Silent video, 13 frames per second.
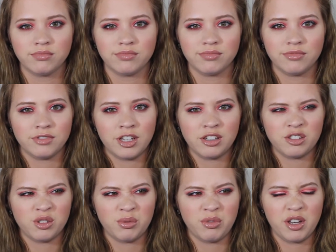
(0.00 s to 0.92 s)

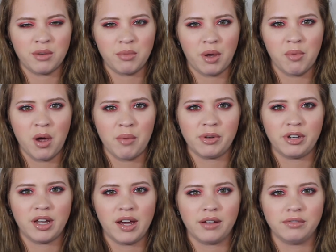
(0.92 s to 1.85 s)
Thanks for being my mom
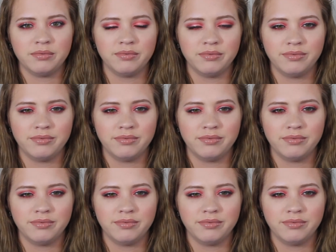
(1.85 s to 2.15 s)
and dad.